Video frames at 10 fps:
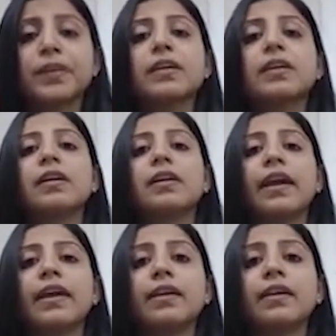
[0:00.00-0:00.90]
Like
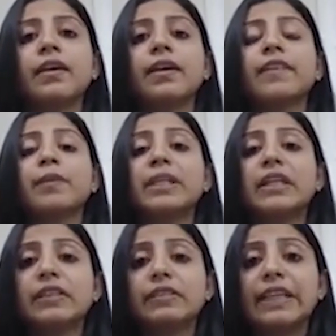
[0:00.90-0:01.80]
if I'm eating
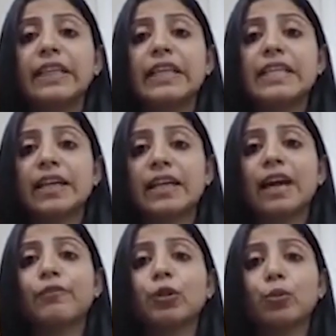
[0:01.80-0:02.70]
3 idlis, I'll have
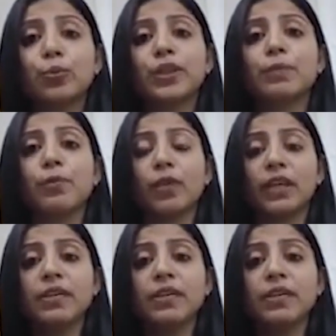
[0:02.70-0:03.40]
two in the morning